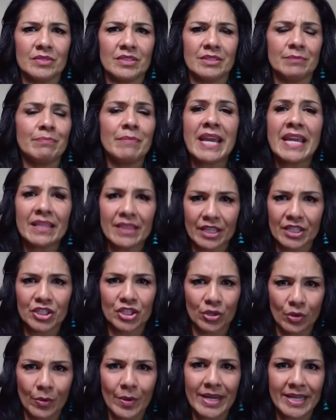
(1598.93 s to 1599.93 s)
make the
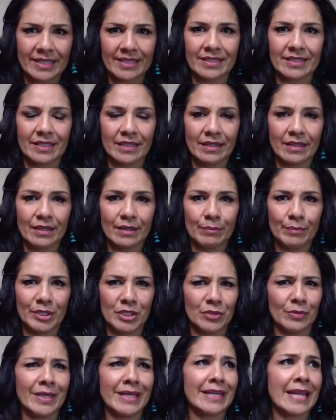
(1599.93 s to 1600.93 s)
choice
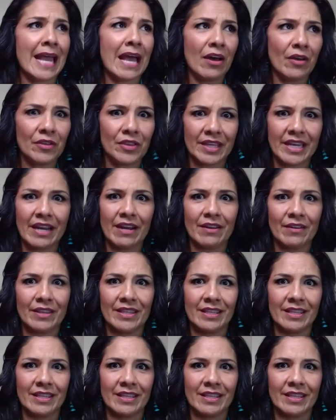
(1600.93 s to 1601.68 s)
between healthcare,